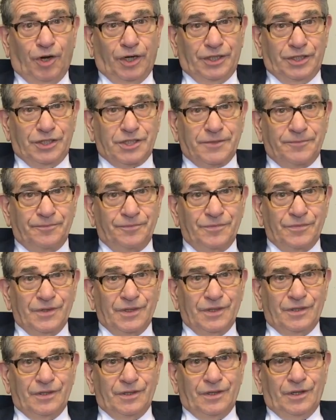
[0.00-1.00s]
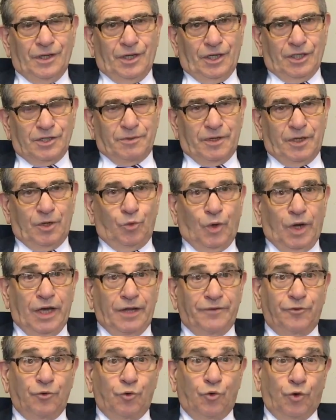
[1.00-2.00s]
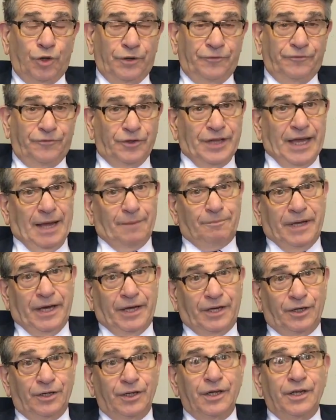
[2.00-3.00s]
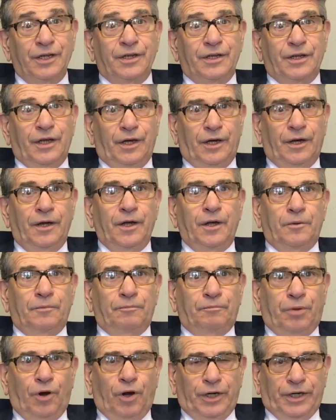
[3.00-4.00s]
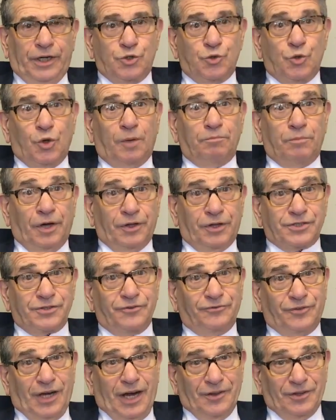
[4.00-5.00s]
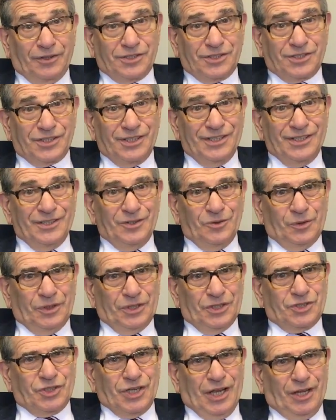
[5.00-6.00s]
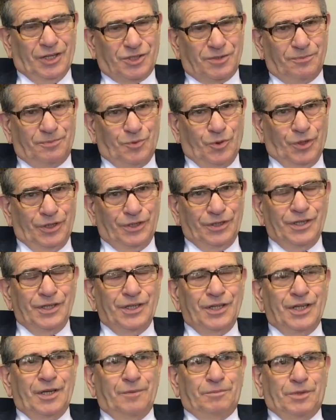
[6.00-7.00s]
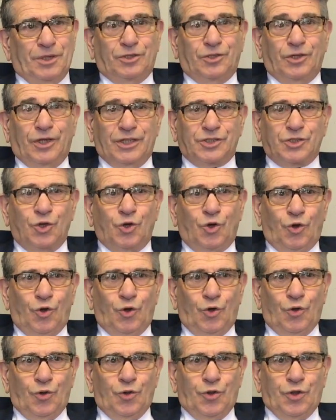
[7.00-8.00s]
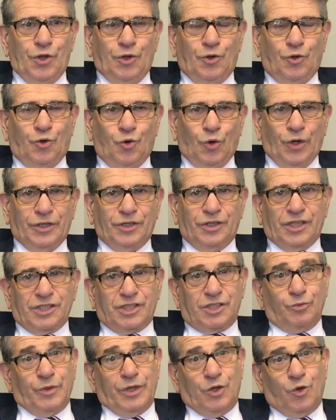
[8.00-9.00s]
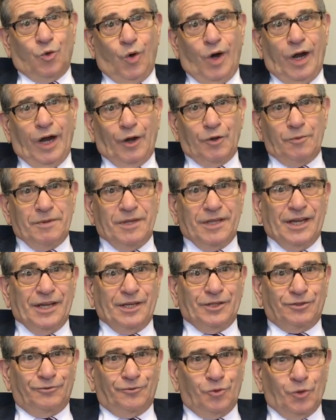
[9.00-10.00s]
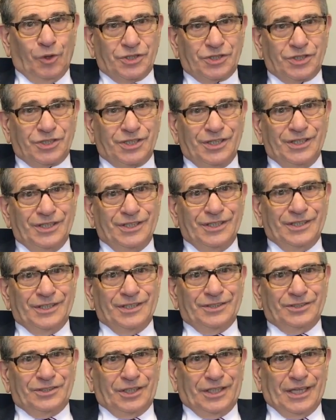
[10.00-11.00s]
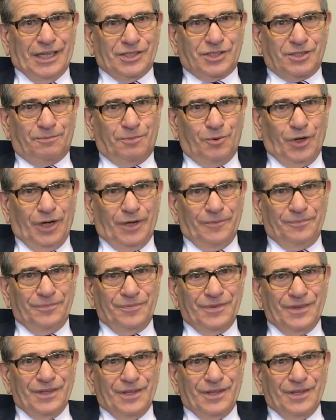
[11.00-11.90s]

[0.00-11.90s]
parties, husband and wife, or for that matter, parties who are mothers and fathers when it's child support, because the court doesn't require you to be getting divorced to get support,